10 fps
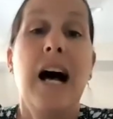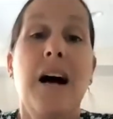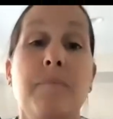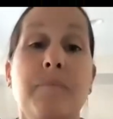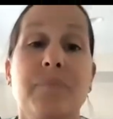
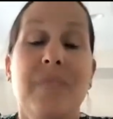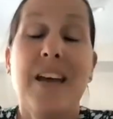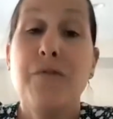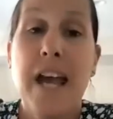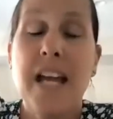Um,
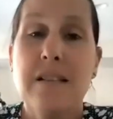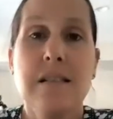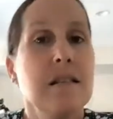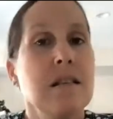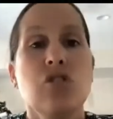events,
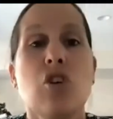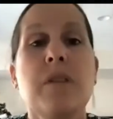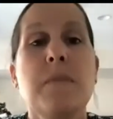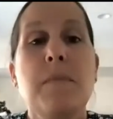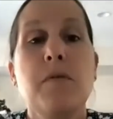so
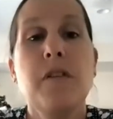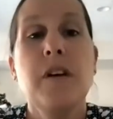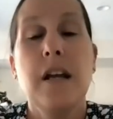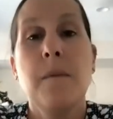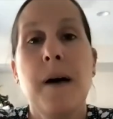many people
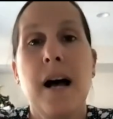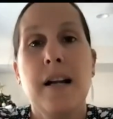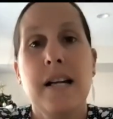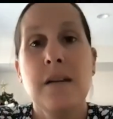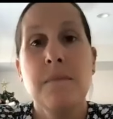forget
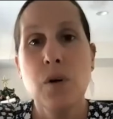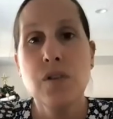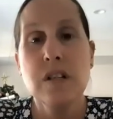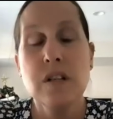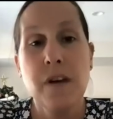about
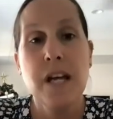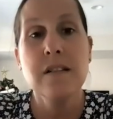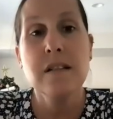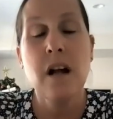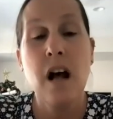in-person
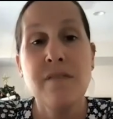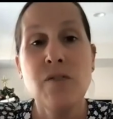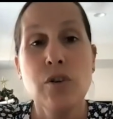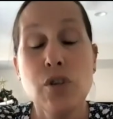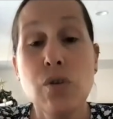events, and
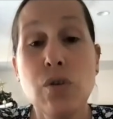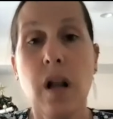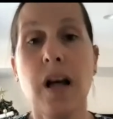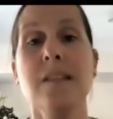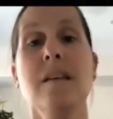I've got two
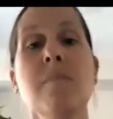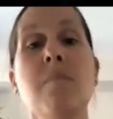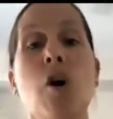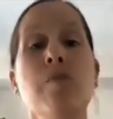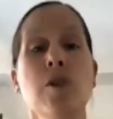clients at
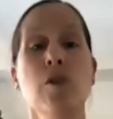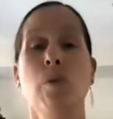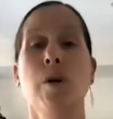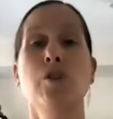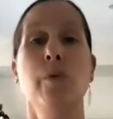the moment
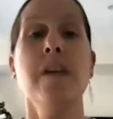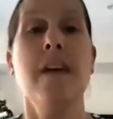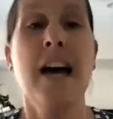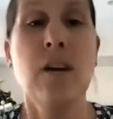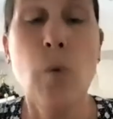who are doing
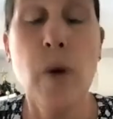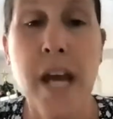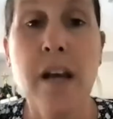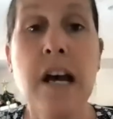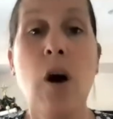that,
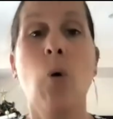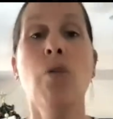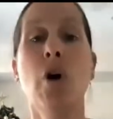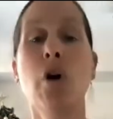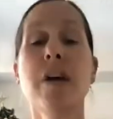where
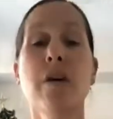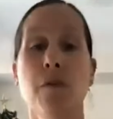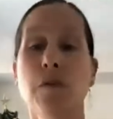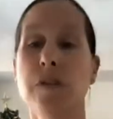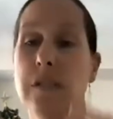although they
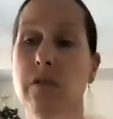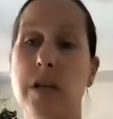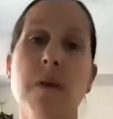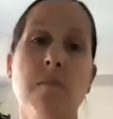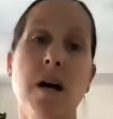are focusing
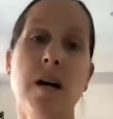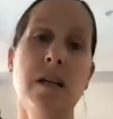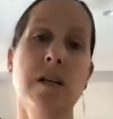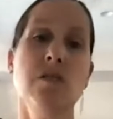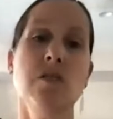on email
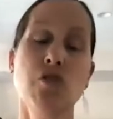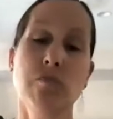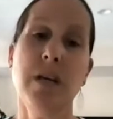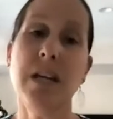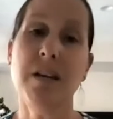marketing and
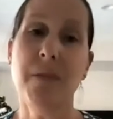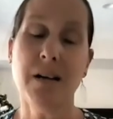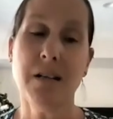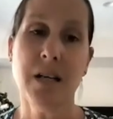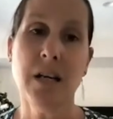social media
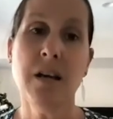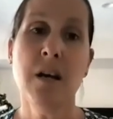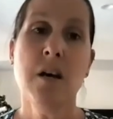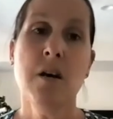marketing,